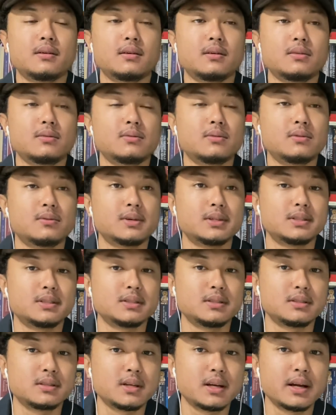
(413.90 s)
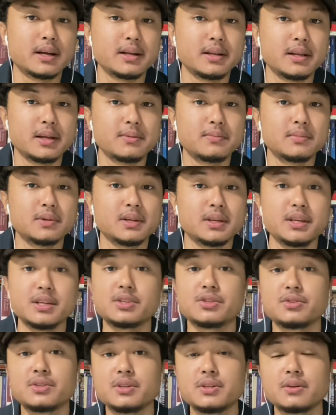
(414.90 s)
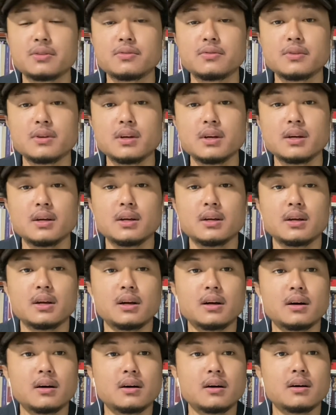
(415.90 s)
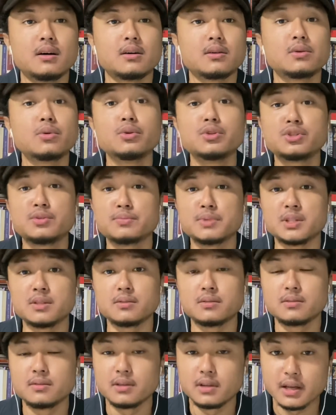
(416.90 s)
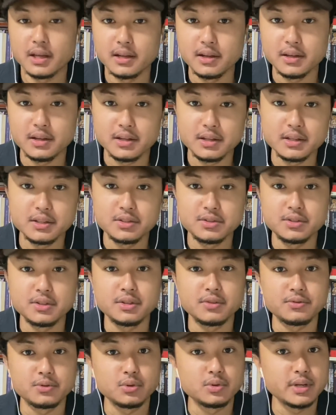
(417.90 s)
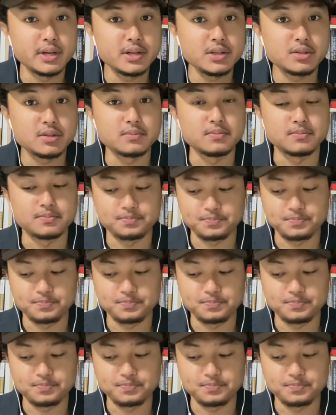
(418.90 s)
what's this guy name? The History of Gutzman, okay, the History of Judaism.